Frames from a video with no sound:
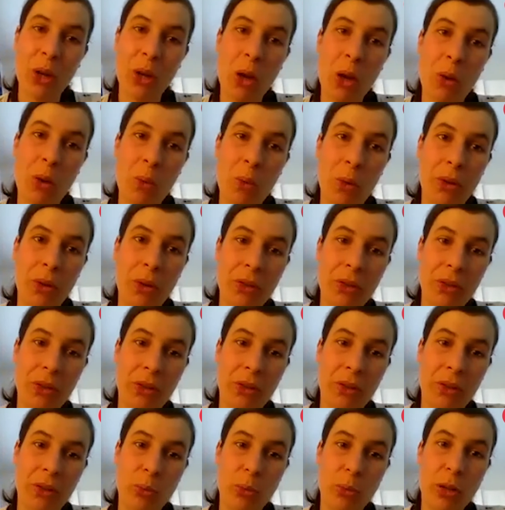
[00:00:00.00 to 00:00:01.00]
want
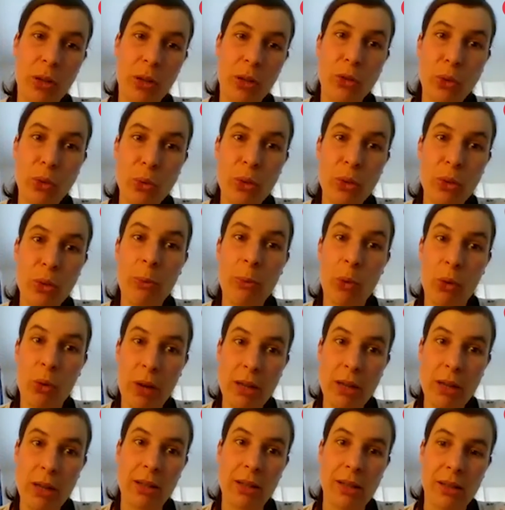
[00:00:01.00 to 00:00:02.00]
a new
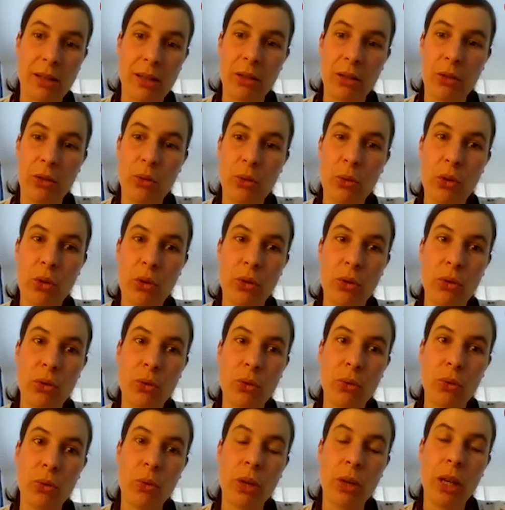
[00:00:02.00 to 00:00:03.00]
democratic institution
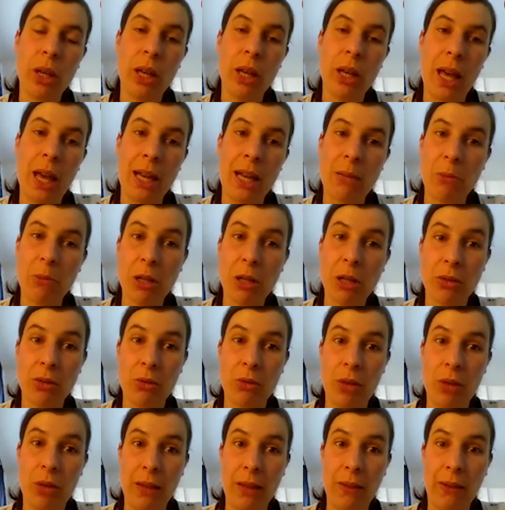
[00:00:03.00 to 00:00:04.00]
to
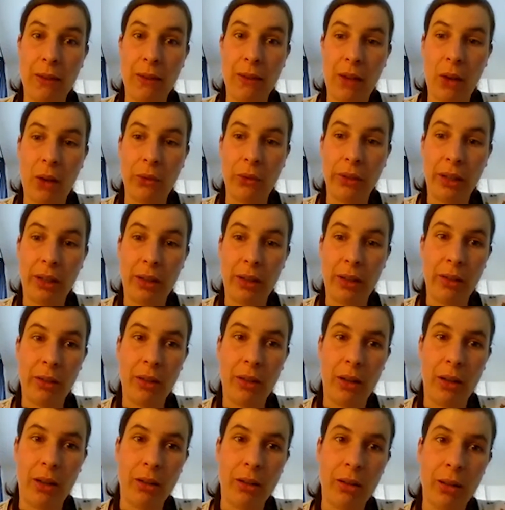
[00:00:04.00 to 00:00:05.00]
administrate this housing.
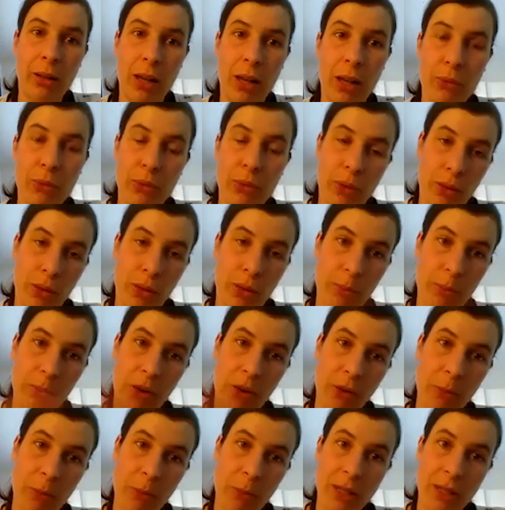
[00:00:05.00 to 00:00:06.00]
And they have
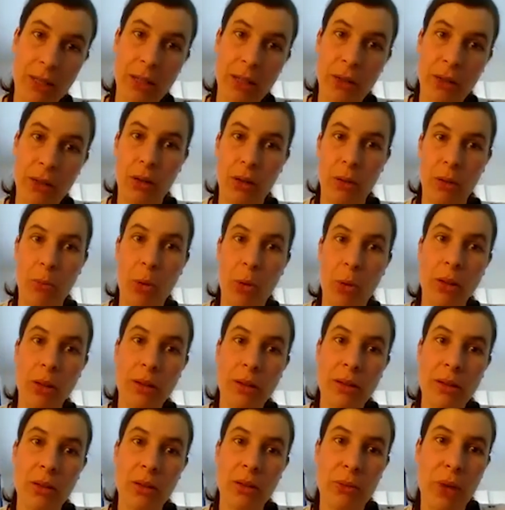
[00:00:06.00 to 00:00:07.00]
very particular
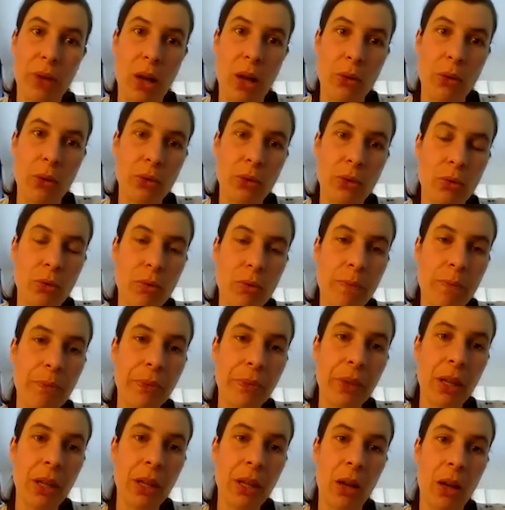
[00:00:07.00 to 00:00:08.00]
models of how
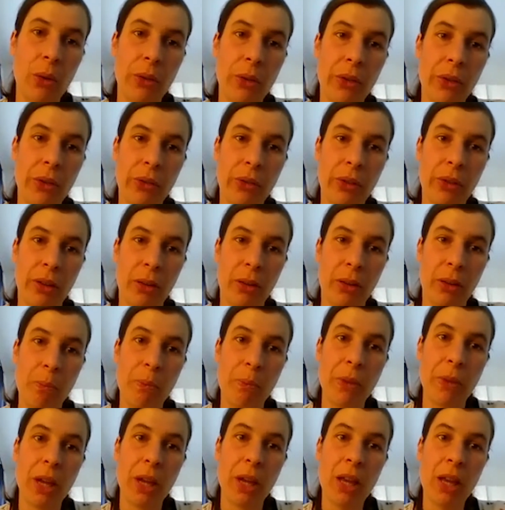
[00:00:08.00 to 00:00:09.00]
this
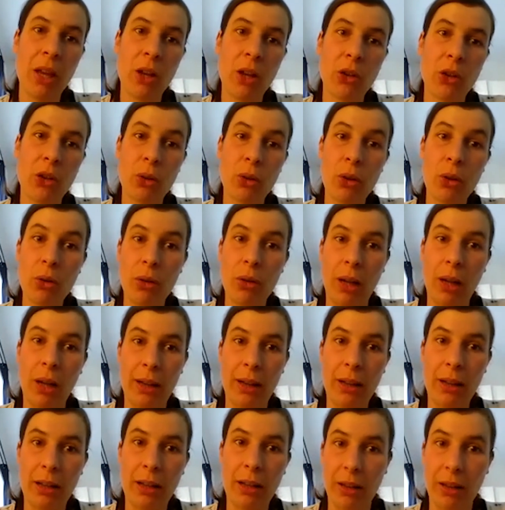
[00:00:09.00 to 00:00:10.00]
should look
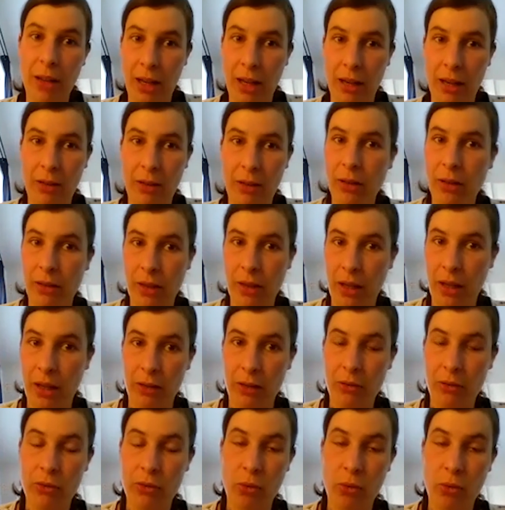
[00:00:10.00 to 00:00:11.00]
like, and
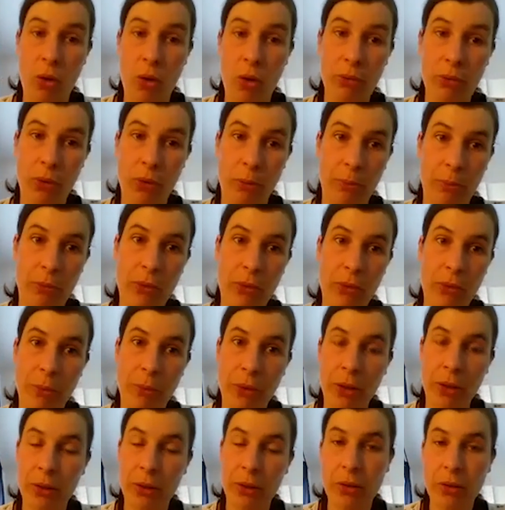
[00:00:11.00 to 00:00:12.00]
they draw from
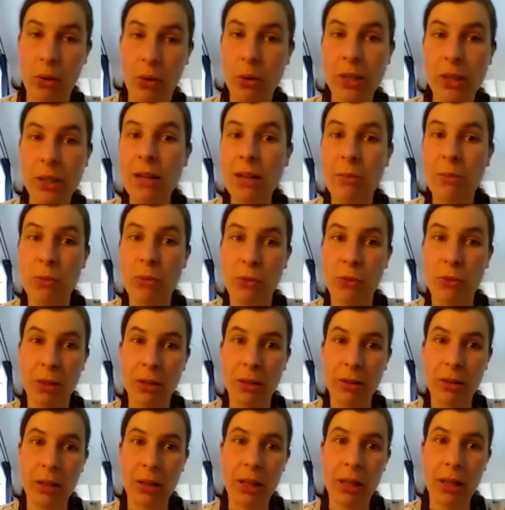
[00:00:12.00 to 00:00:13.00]
the whole tenant
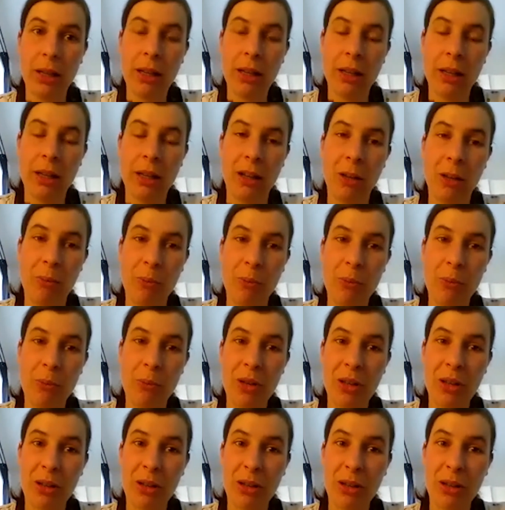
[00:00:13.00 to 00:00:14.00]
movement
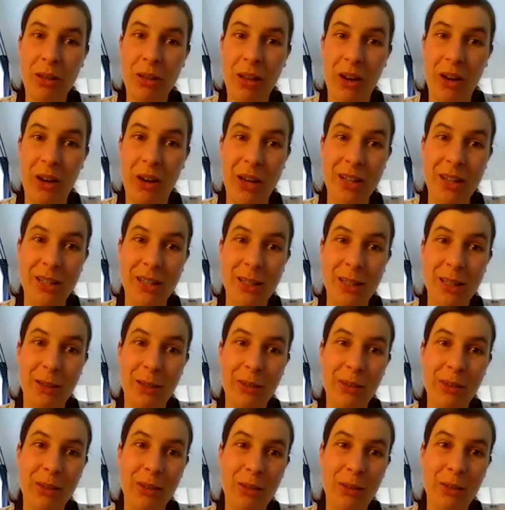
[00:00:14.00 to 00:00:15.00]
in their
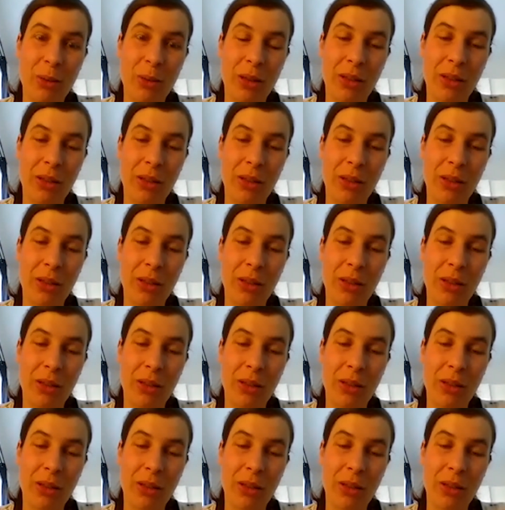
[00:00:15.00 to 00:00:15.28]
ideas when they